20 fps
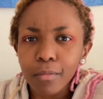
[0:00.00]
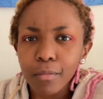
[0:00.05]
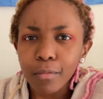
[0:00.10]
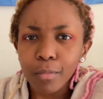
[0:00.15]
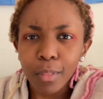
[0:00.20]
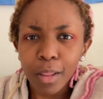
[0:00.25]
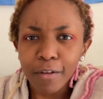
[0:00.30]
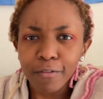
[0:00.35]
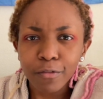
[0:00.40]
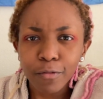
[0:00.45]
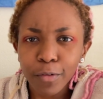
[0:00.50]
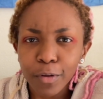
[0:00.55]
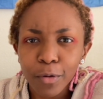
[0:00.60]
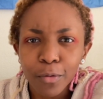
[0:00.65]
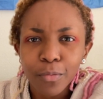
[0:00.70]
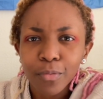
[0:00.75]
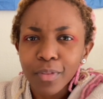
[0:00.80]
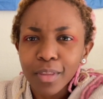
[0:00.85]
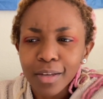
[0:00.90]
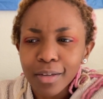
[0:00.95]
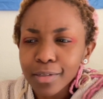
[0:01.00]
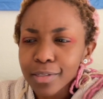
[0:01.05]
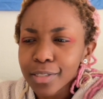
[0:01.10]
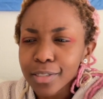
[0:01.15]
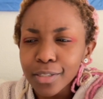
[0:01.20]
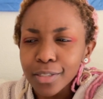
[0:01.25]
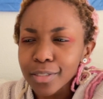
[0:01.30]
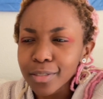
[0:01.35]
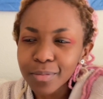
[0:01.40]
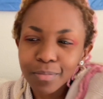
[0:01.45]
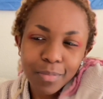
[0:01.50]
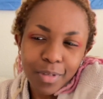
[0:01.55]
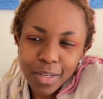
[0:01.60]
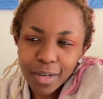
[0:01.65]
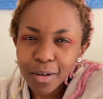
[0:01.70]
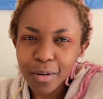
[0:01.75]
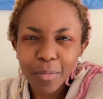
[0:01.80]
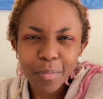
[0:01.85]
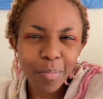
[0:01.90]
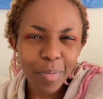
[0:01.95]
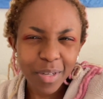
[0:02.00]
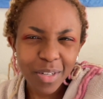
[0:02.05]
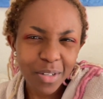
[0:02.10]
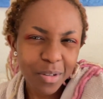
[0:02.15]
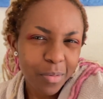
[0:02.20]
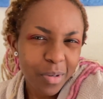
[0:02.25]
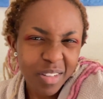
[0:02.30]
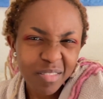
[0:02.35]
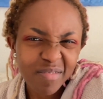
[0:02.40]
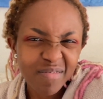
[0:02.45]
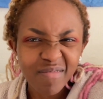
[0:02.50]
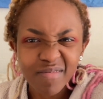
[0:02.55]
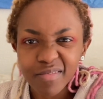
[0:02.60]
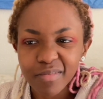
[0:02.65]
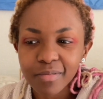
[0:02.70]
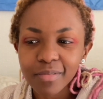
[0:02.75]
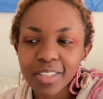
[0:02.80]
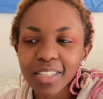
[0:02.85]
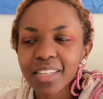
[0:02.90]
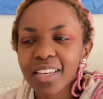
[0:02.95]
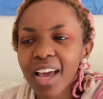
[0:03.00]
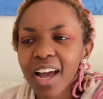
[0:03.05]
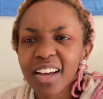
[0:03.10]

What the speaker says: left field thing to just, you know, be doing. Like, yeah,